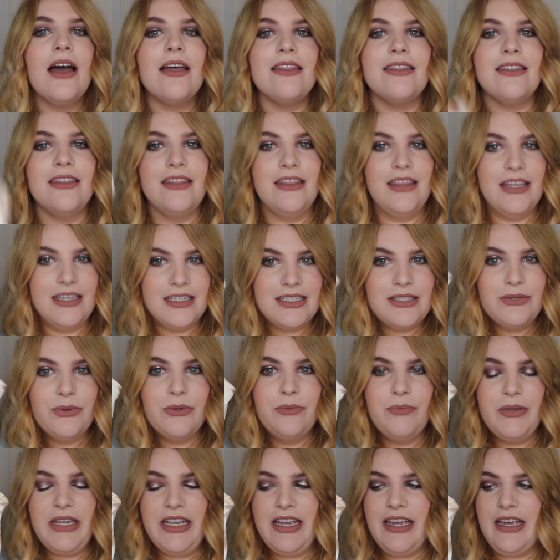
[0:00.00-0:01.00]
this
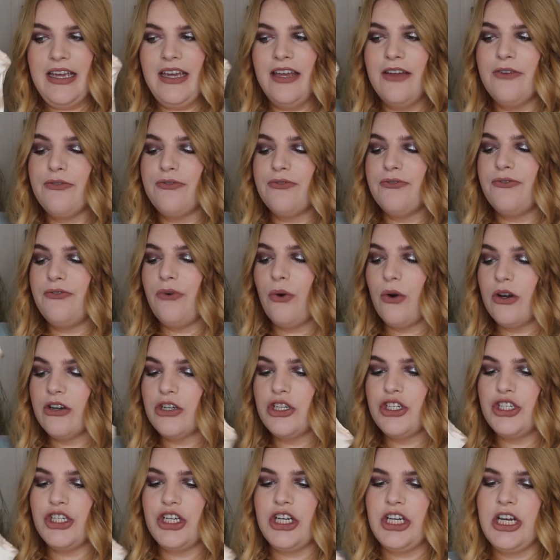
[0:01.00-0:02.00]
would be it for
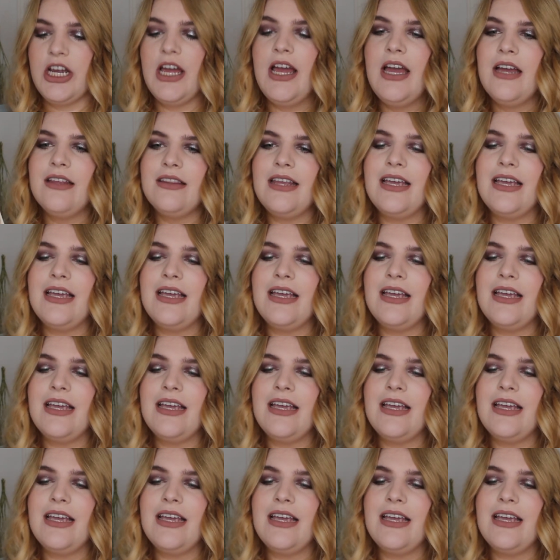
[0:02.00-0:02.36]
sure.